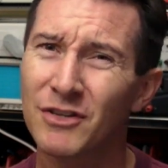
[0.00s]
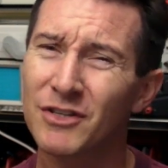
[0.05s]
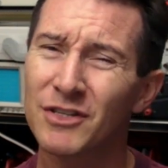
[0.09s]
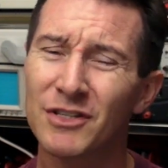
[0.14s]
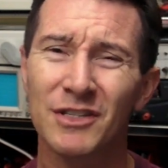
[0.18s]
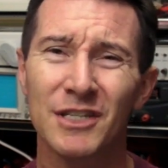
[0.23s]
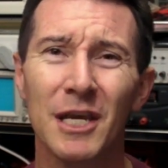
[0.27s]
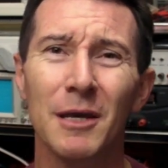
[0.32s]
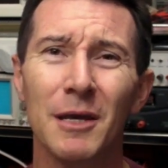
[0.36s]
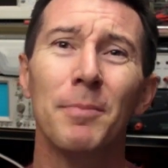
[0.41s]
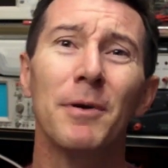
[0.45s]

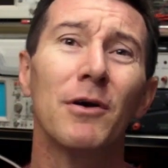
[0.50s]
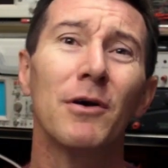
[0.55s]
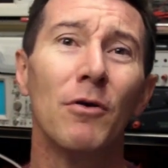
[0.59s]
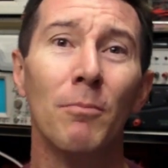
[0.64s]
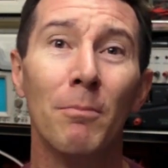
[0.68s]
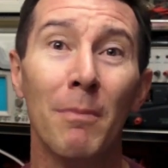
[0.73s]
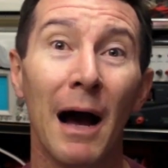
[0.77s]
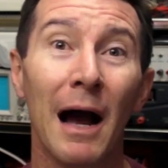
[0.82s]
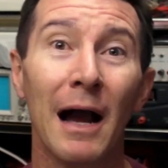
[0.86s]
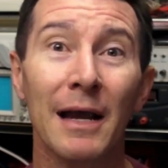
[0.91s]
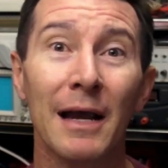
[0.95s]
just typical
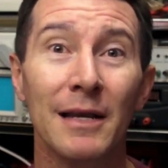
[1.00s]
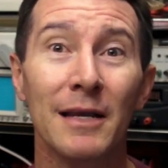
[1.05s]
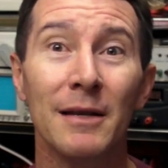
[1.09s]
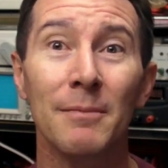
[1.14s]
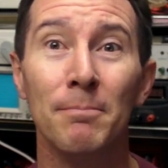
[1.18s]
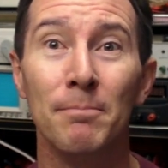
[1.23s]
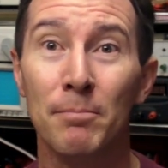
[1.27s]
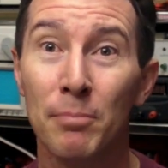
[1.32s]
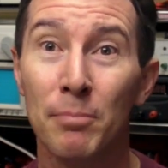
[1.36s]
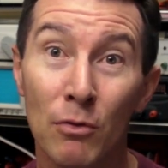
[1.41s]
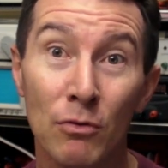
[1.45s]

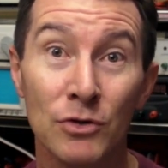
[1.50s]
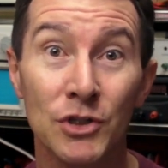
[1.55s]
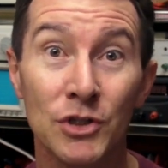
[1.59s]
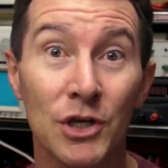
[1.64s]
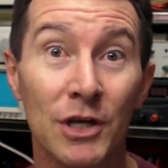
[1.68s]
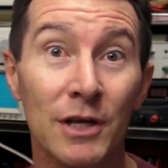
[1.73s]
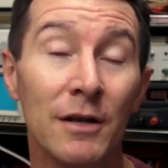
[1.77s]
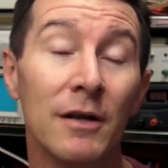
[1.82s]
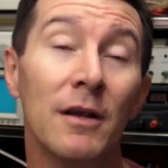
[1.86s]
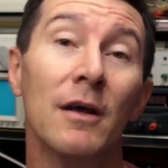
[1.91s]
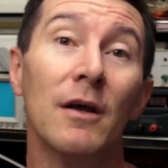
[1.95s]
marketing
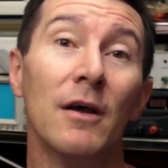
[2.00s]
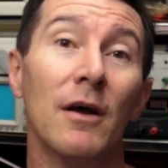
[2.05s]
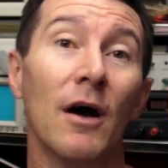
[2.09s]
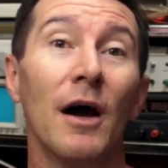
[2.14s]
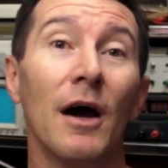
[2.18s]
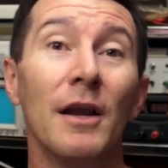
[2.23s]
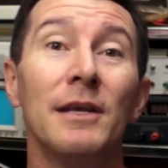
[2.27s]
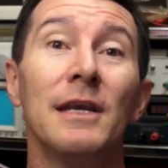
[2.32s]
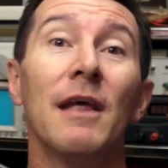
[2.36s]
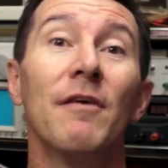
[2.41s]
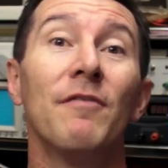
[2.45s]
bullshit.
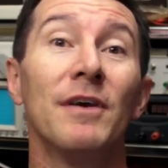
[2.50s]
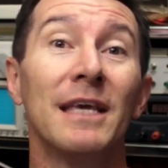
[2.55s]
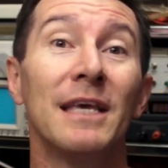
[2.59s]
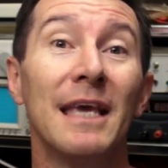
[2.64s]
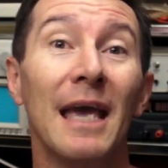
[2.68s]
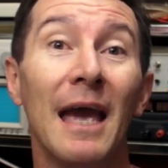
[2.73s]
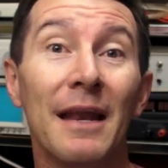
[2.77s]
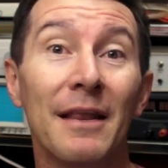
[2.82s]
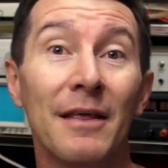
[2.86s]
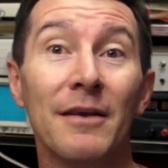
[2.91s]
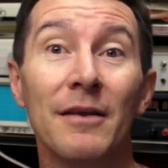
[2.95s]
I'd never
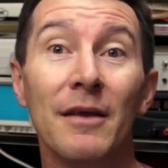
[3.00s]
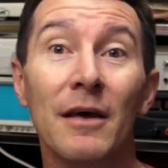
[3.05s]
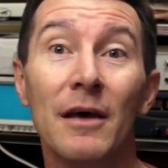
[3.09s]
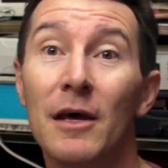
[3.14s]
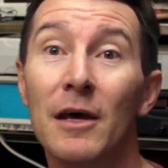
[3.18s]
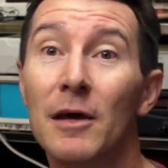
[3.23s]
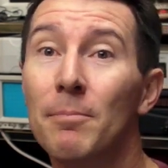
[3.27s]
get it.